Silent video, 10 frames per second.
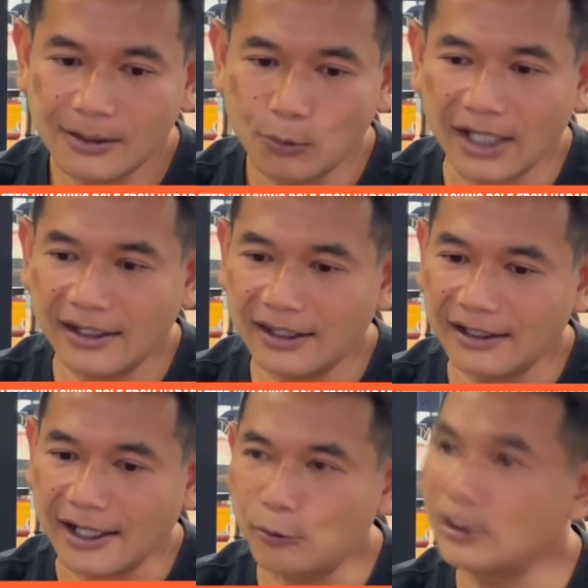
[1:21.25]
one thing
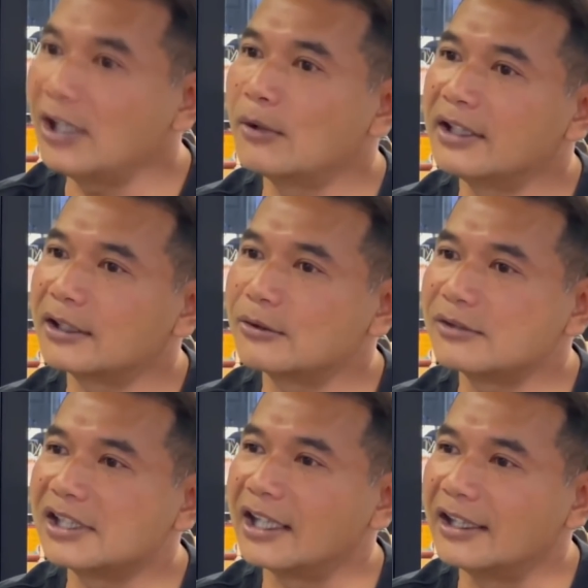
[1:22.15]
that I really wanted to
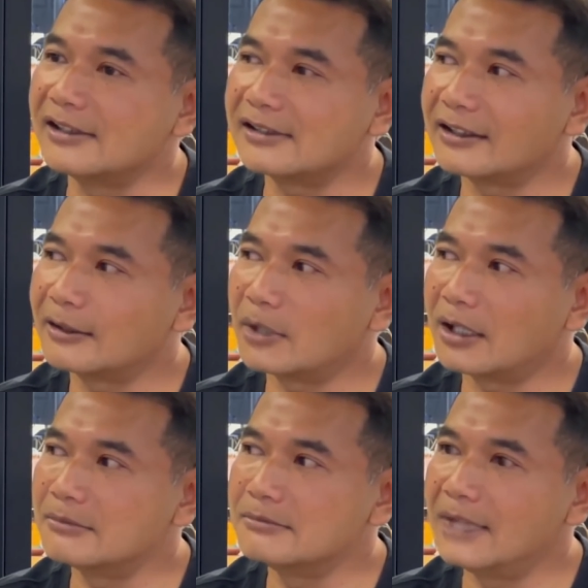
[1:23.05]
change is
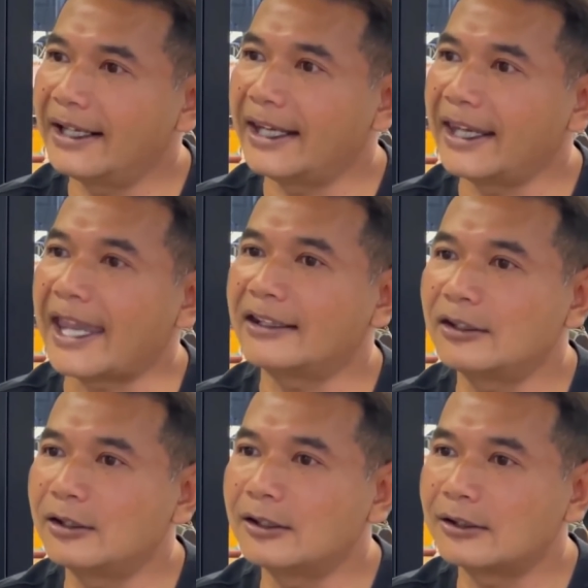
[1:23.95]
about Malay
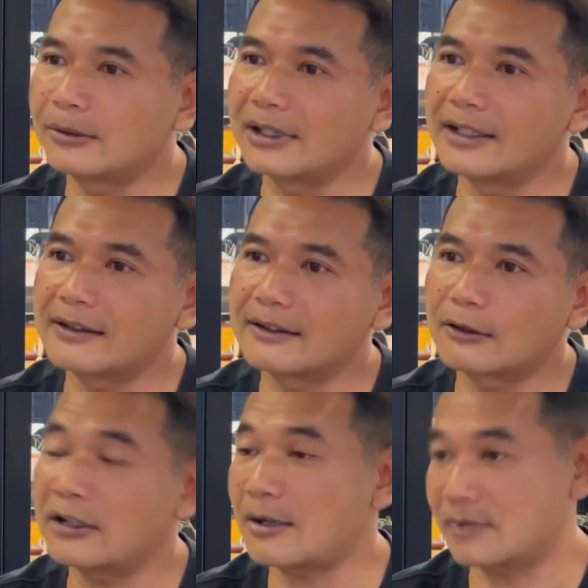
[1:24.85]
attitude towards
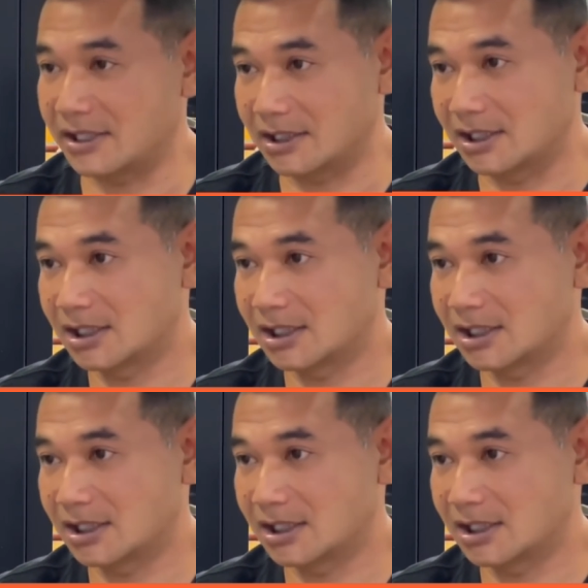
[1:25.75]
corruption.